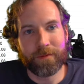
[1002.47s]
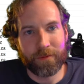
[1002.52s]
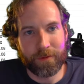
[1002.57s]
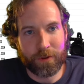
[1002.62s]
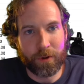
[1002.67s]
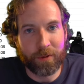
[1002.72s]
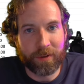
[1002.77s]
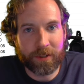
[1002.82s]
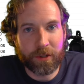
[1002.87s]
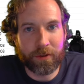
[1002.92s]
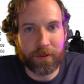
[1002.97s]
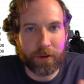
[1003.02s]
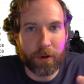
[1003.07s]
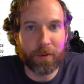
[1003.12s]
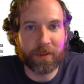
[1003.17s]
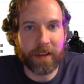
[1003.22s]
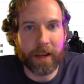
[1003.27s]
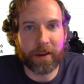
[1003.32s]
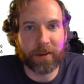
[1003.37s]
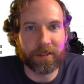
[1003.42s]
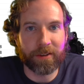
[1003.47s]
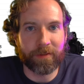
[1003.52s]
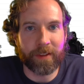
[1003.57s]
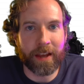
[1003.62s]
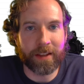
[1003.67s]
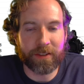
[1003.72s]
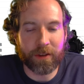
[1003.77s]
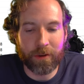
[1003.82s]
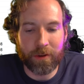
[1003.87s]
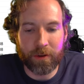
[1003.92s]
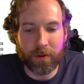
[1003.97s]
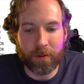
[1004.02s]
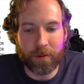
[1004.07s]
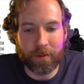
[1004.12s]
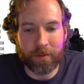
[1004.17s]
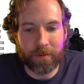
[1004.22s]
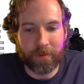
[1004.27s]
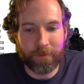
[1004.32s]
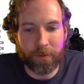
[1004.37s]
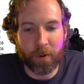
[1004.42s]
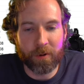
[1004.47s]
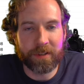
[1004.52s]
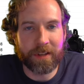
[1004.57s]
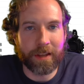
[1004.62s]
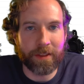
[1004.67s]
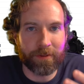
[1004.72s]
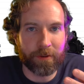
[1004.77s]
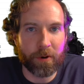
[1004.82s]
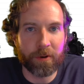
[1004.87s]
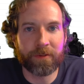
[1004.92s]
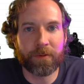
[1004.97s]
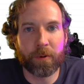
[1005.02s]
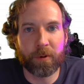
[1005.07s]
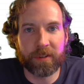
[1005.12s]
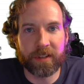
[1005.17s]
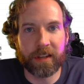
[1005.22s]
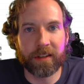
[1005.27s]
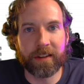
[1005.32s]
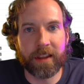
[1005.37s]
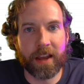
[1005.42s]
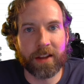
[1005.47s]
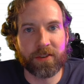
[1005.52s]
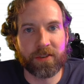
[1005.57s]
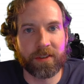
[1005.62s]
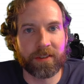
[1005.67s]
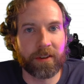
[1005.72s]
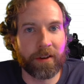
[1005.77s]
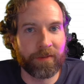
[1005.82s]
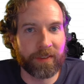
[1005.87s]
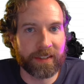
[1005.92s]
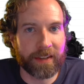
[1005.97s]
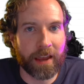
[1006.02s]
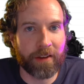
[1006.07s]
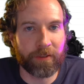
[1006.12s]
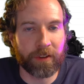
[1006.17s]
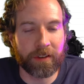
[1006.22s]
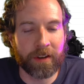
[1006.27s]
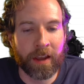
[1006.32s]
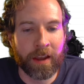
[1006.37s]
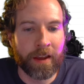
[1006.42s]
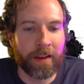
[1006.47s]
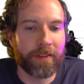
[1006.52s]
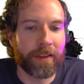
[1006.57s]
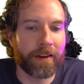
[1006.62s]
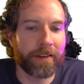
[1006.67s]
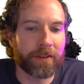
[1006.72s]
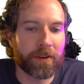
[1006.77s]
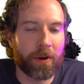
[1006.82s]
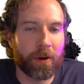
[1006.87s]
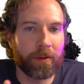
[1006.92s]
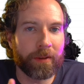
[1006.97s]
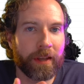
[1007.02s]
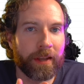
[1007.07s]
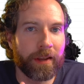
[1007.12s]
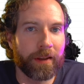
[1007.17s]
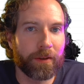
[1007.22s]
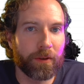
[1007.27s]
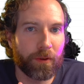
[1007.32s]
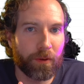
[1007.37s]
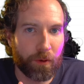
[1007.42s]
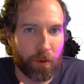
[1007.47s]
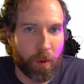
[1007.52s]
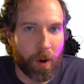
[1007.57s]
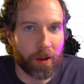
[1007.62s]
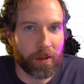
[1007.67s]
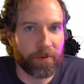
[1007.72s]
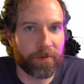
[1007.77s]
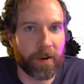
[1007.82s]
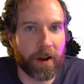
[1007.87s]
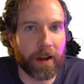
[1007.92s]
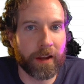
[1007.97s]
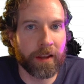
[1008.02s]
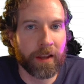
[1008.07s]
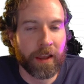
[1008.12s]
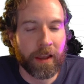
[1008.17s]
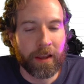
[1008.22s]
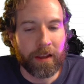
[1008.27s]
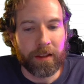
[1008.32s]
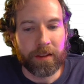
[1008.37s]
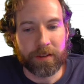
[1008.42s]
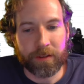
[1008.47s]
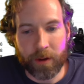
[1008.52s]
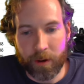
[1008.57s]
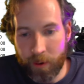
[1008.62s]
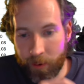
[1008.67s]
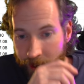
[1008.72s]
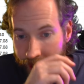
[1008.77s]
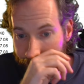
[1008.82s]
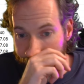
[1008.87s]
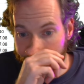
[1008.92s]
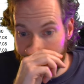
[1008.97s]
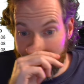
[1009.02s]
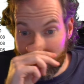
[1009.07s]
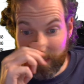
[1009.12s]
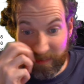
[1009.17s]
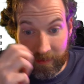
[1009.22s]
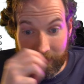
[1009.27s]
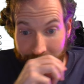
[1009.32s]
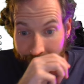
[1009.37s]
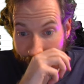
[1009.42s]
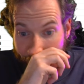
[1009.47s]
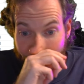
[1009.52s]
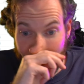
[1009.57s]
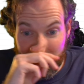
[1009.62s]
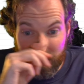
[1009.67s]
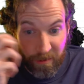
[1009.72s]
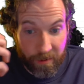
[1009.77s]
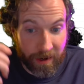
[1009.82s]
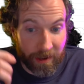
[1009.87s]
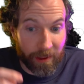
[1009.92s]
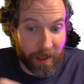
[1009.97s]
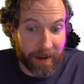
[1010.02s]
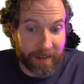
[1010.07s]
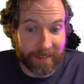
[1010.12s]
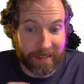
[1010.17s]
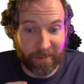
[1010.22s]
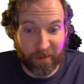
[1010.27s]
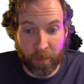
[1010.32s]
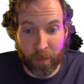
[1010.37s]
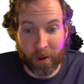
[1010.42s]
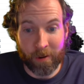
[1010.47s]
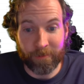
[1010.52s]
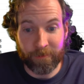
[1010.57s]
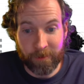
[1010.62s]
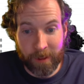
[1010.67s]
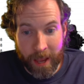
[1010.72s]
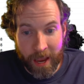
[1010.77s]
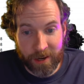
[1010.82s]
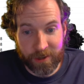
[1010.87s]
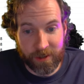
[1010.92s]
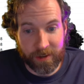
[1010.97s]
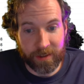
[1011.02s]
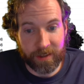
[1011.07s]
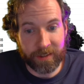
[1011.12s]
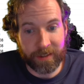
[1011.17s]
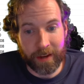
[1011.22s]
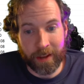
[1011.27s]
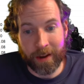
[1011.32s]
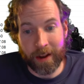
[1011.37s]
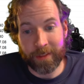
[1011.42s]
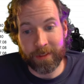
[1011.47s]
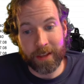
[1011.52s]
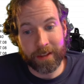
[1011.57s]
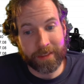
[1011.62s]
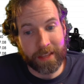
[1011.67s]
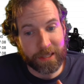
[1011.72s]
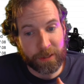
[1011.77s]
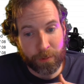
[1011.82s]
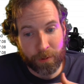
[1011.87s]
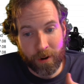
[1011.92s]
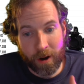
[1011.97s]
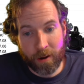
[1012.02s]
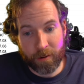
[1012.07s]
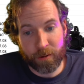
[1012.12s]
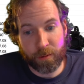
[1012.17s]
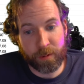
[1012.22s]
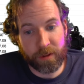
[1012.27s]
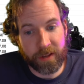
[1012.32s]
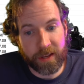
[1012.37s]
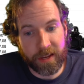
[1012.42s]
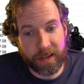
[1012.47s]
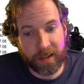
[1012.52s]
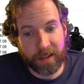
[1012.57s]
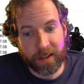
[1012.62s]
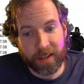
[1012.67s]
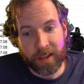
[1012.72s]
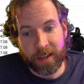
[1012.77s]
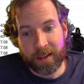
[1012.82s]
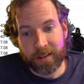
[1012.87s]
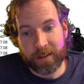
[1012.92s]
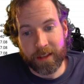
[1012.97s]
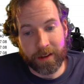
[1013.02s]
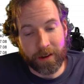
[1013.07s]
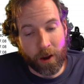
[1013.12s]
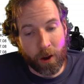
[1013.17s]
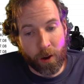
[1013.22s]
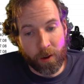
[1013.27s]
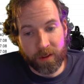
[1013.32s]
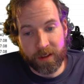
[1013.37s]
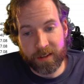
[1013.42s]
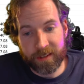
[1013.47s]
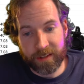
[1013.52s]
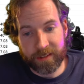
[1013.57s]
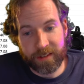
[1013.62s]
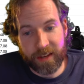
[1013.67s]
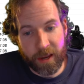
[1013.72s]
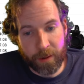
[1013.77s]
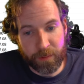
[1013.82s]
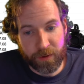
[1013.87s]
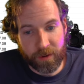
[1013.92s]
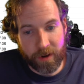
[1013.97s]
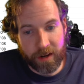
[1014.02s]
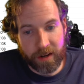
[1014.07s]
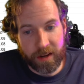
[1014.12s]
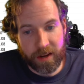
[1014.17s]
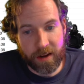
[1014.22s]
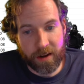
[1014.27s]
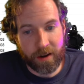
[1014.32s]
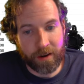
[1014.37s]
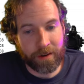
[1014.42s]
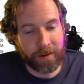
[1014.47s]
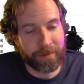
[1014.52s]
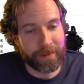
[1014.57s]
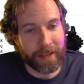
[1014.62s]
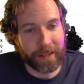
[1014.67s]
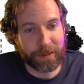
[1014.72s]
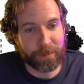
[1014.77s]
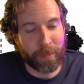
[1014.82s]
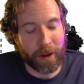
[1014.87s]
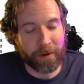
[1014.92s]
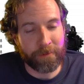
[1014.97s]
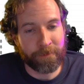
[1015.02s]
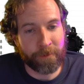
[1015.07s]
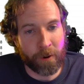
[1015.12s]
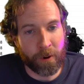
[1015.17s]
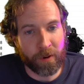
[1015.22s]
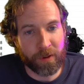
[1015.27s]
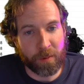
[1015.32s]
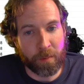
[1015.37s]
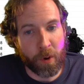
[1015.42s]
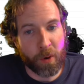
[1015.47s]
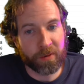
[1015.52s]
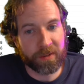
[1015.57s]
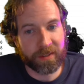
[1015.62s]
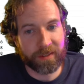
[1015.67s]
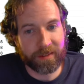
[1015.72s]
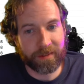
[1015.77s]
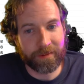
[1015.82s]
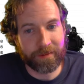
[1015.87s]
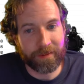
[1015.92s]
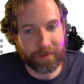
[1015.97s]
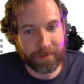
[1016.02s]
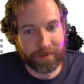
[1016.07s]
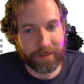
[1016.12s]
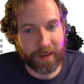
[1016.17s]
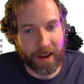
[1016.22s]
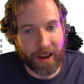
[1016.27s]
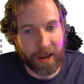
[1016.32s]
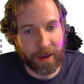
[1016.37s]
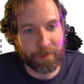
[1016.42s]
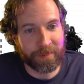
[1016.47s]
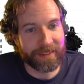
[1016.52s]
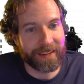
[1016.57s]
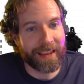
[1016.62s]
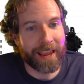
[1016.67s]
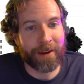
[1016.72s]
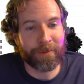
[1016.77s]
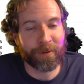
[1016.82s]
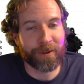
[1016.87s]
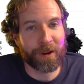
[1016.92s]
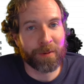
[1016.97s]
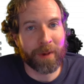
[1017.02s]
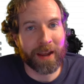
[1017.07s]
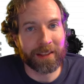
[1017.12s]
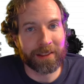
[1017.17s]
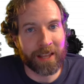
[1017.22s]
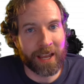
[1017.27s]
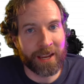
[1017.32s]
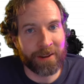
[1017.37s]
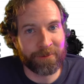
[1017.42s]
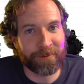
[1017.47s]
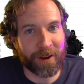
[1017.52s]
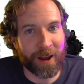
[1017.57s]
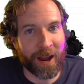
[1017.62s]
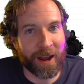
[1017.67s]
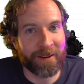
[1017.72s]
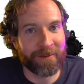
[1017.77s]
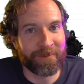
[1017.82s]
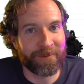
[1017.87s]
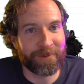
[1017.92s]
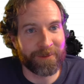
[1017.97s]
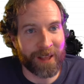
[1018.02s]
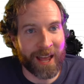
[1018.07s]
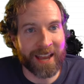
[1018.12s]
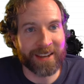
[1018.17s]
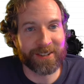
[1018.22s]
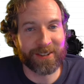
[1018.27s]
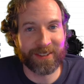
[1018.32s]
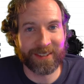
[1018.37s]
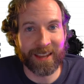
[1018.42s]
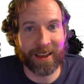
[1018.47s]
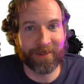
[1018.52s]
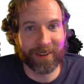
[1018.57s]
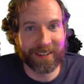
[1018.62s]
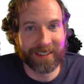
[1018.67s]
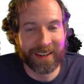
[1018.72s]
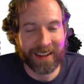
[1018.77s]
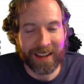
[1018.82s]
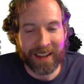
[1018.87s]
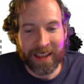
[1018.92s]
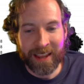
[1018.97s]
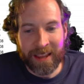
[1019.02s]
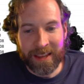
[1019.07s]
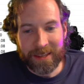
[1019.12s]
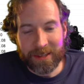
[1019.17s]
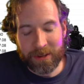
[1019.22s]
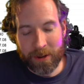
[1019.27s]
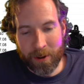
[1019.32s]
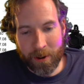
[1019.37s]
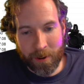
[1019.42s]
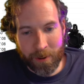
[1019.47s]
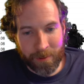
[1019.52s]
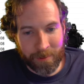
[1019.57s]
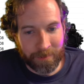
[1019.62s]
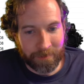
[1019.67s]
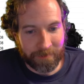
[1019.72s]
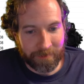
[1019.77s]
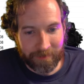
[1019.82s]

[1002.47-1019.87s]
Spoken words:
do 2 cycles of that, so you do 14 throws, 14 catches of 7, that is called a qualify. So I was doing a lot of 7 ball flashes, and I think that's probably, like all these attempts right here, that's by far the most times ever in my life I've flashed 7. So